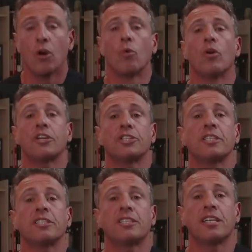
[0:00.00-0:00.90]

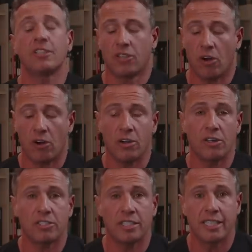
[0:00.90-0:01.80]
Rushing to send
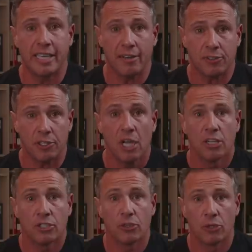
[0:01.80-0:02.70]
cards and gifts
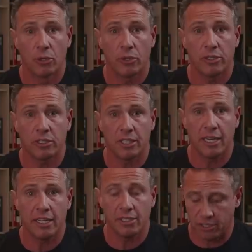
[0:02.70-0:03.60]
to your loyal
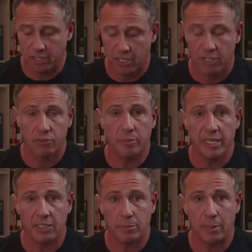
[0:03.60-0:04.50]
clients. For me,
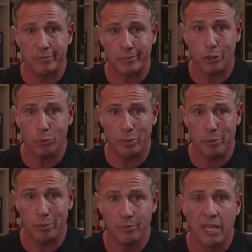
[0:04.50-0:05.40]
that's about two
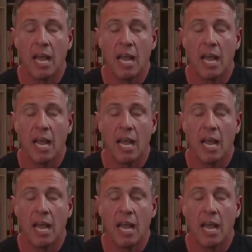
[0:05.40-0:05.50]
people.